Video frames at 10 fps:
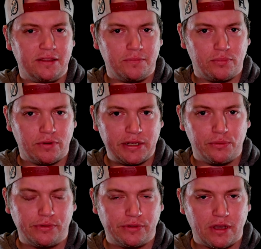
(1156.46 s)

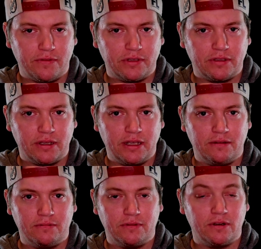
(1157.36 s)
prequels. Obviously,
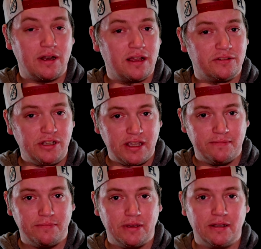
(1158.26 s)
they're not
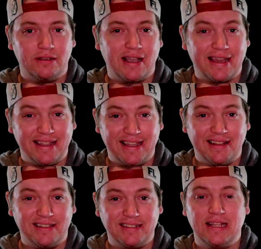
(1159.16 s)
cheap, but I got to get
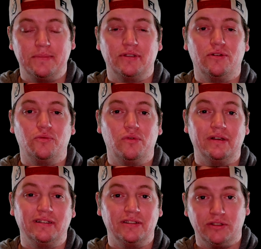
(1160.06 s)
at least episode
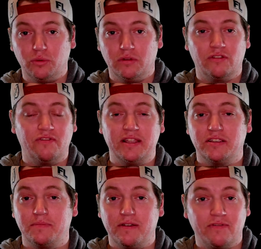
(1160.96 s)
1 because Duel of the
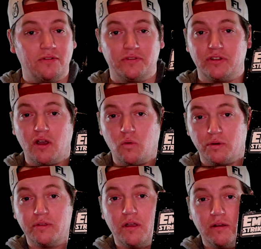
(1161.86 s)
Fates is my favorite Star
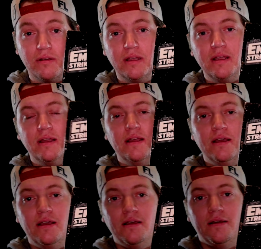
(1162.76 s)
Wars song.
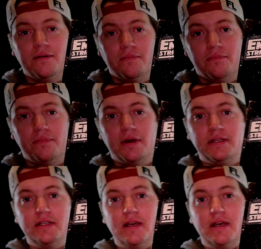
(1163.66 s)
But